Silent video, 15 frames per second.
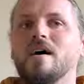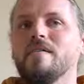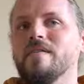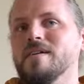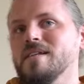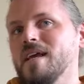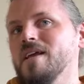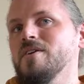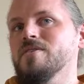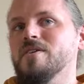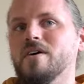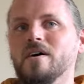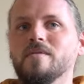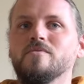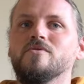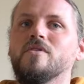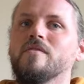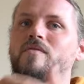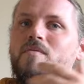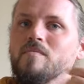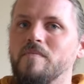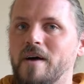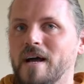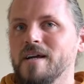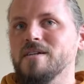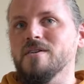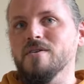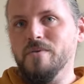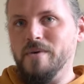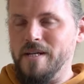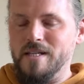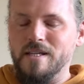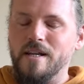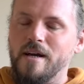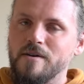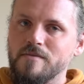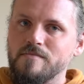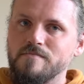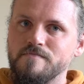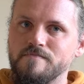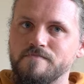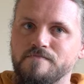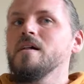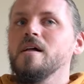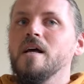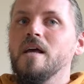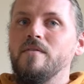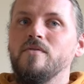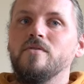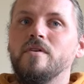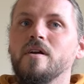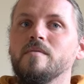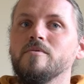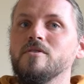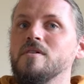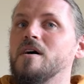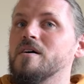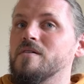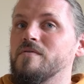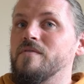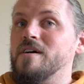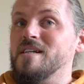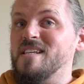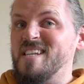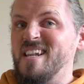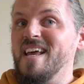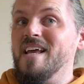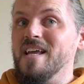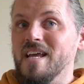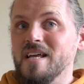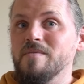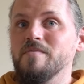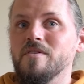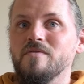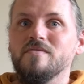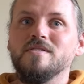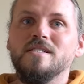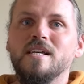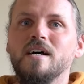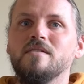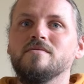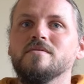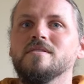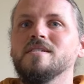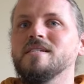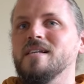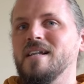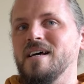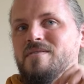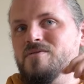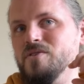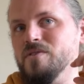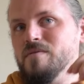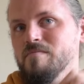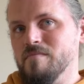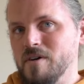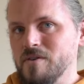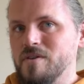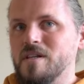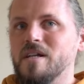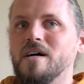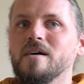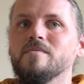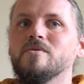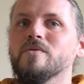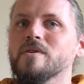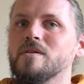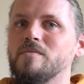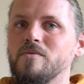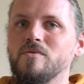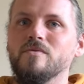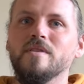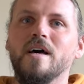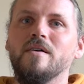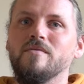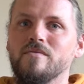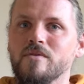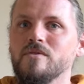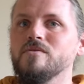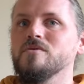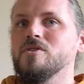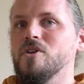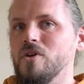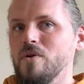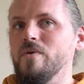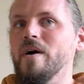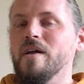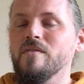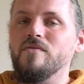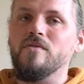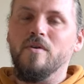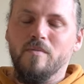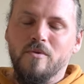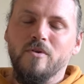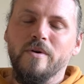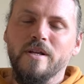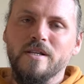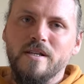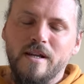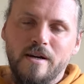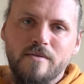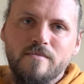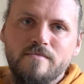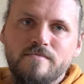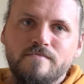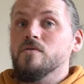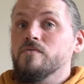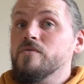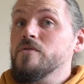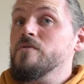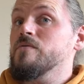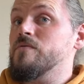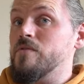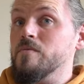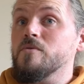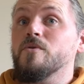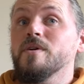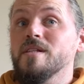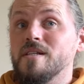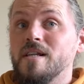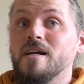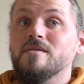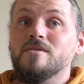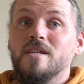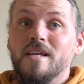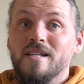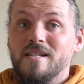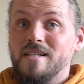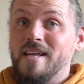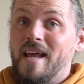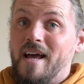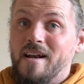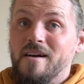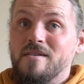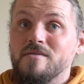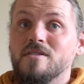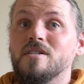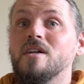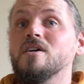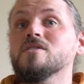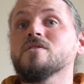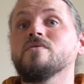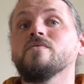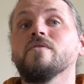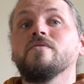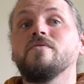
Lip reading: and then take your time driving back to Queenstown. If you're able, I'd advise staying in Milford Sound. This allows you the most time to explore that route to and from Queenstown. The route from Queenstown to Te Anau starts off with